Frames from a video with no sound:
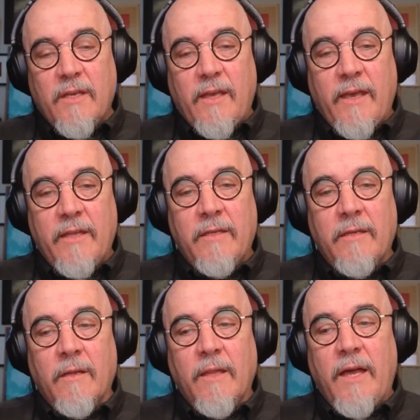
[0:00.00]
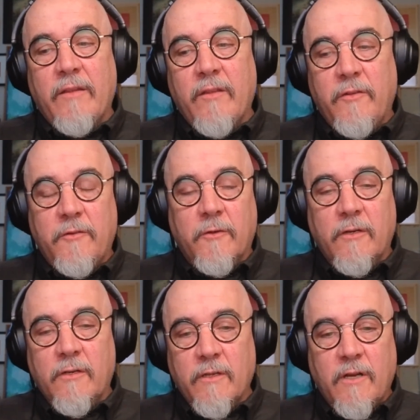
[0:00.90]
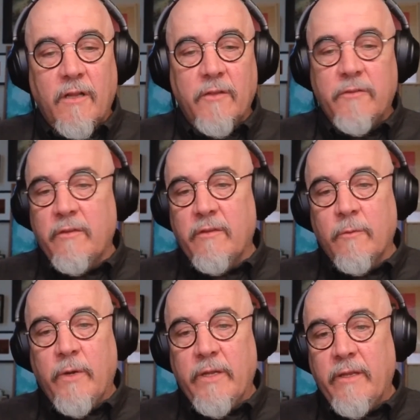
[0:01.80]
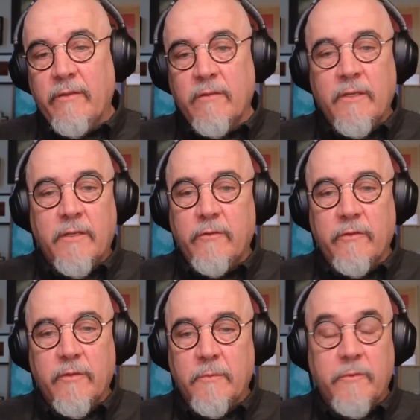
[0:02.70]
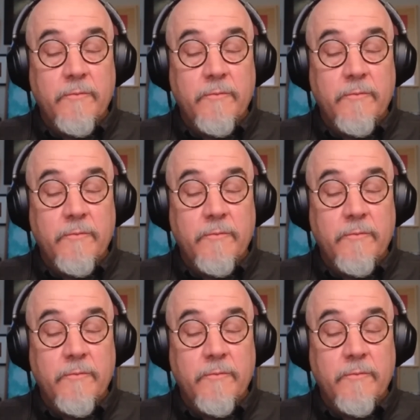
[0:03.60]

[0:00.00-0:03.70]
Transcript: And a lot of the historical ecologies and the wetlands and the ecosystems